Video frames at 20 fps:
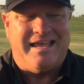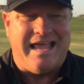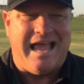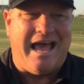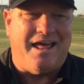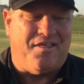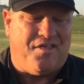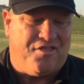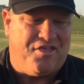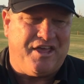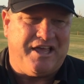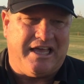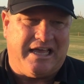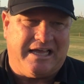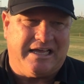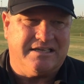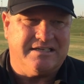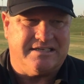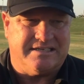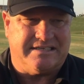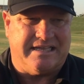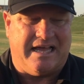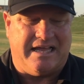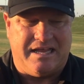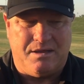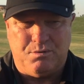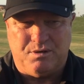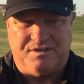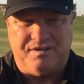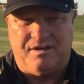Yeah, and the thing is
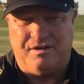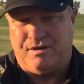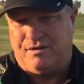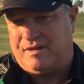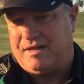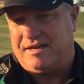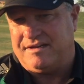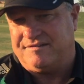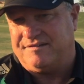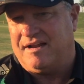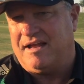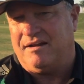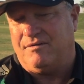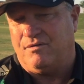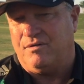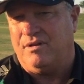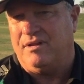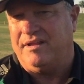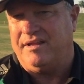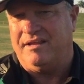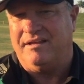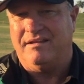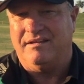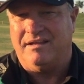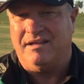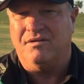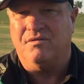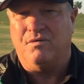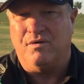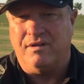that he would tell you that he's not
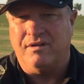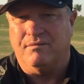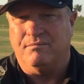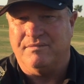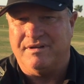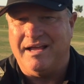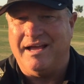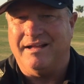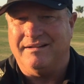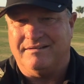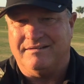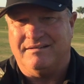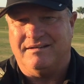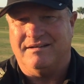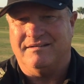really in rhythm yet.